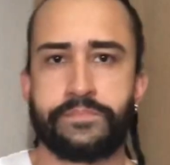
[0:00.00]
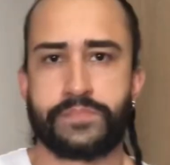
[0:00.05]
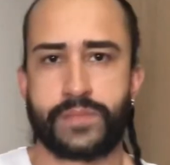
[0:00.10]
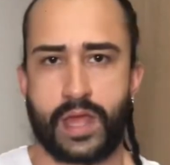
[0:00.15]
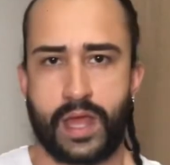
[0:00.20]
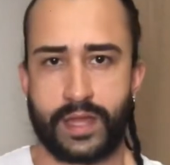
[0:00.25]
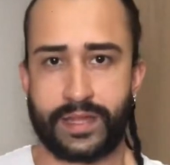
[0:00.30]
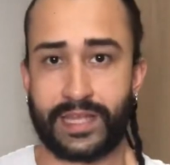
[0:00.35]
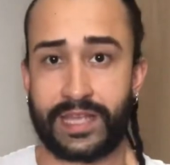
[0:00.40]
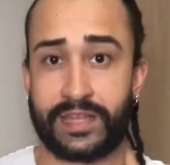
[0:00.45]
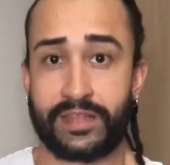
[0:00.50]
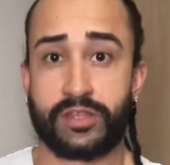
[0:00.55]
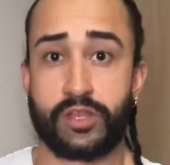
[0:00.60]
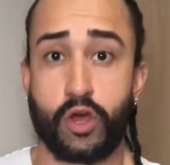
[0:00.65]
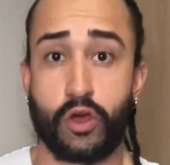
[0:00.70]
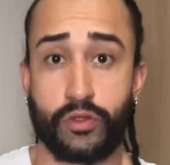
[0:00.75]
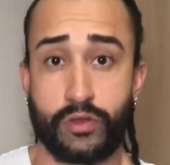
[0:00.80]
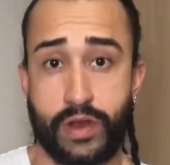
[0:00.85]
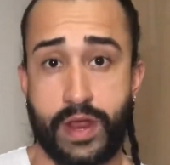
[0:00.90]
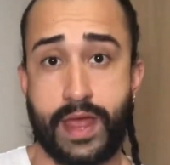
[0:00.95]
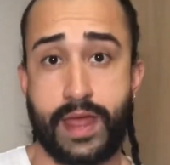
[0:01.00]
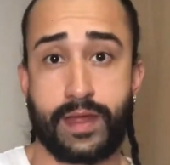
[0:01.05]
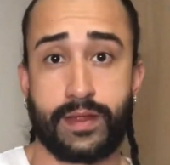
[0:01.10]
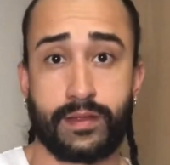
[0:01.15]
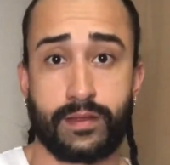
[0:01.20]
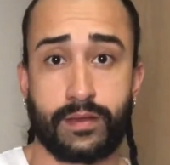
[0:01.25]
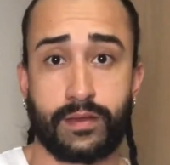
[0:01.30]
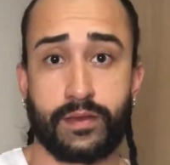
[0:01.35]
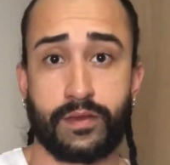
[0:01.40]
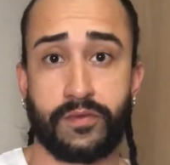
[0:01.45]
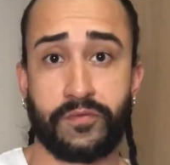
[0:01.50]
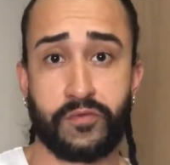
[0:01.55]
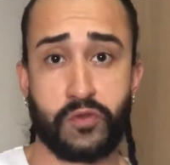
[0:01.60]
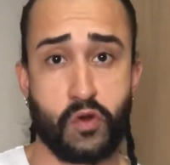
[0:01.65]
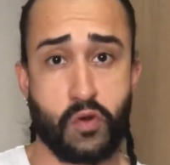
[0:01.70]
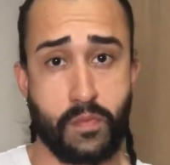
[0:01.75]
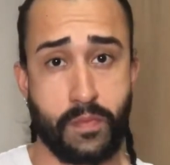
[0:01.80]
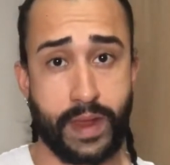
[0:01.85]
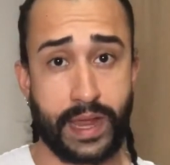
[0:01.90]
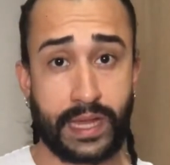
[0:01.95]
And in the other hand, if
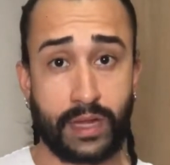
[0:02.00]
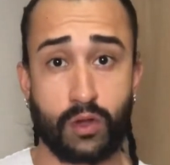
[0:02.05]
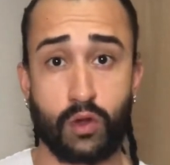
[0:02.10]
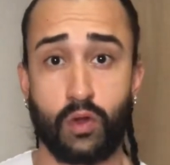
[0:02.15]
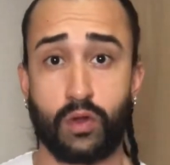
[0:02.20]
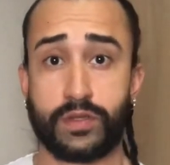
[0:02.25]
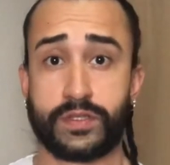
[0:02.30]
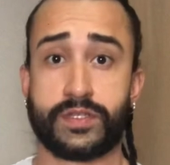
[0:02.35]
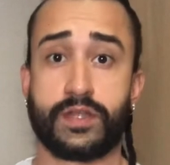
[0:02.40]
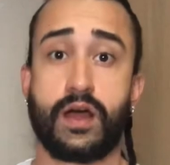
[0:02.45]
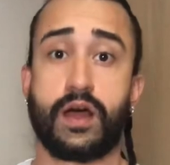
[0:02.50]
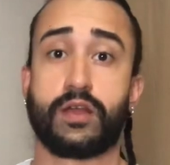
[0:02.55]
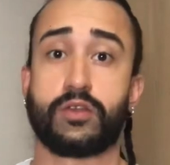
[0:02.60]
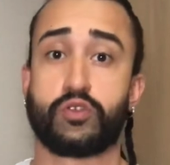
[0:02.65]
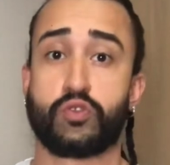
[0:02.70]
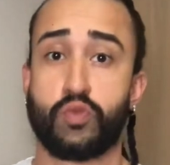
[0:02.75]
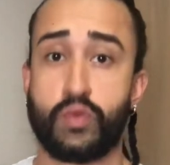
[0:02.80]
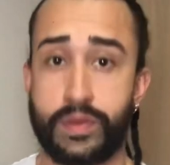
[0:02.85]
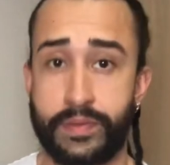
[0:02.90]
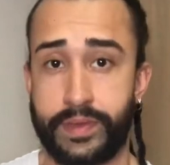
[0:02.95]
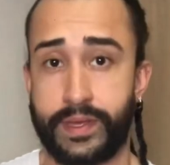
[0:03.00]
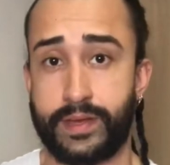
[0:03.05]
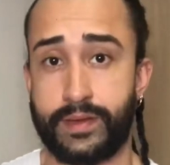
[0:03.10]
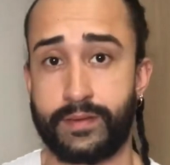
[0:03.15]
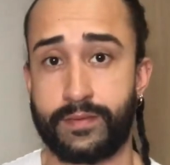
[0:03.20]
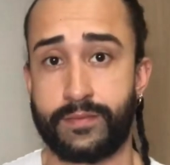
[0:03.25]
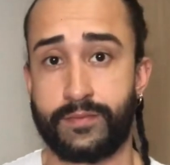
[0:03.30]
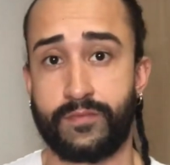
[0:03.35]
your main goal is not swimming,